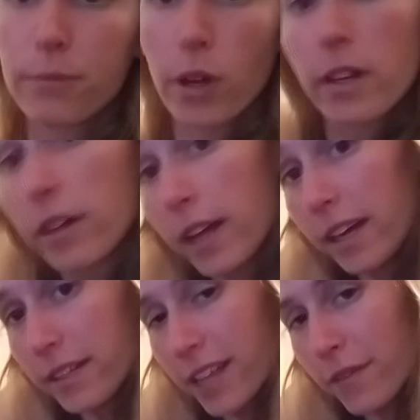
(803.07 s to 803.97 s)
Brought it down to
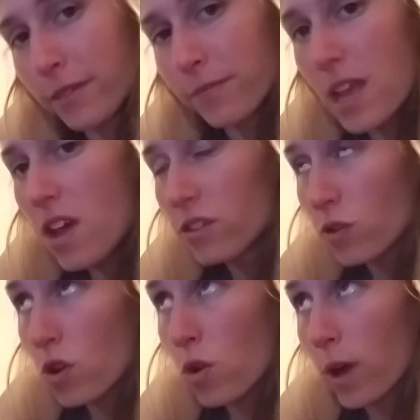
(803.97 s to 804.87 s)
87.
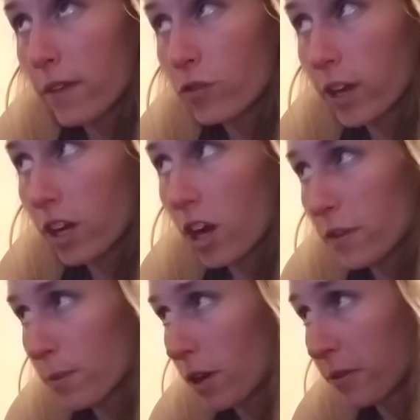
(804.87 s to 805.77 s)
So I've drank
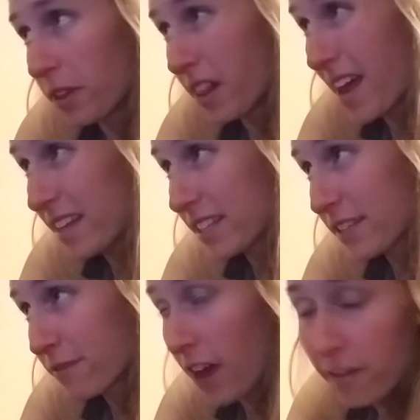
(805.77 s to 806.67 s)
coffee probably the
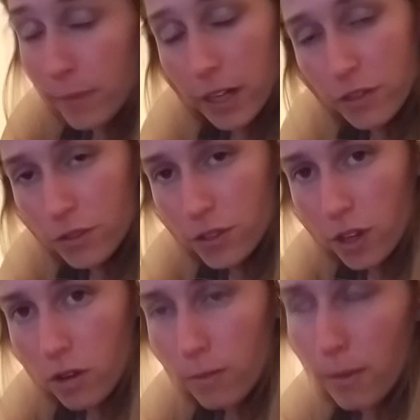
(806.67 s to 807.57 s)
last 5 minutes or
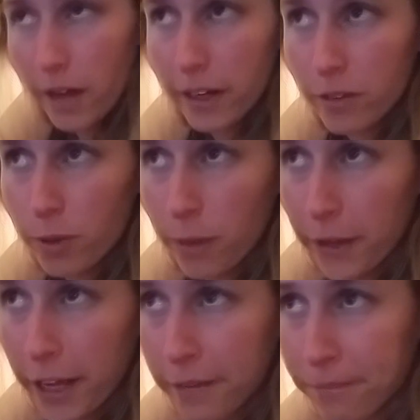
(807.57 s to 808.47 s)
so. My body's
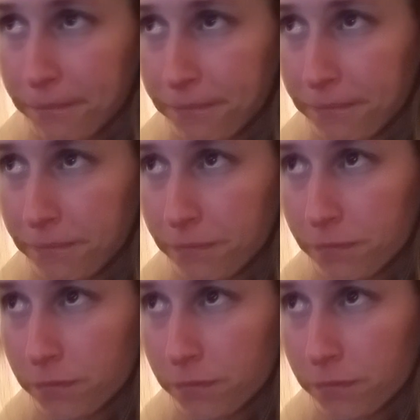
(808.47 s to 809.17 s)
probably had, it's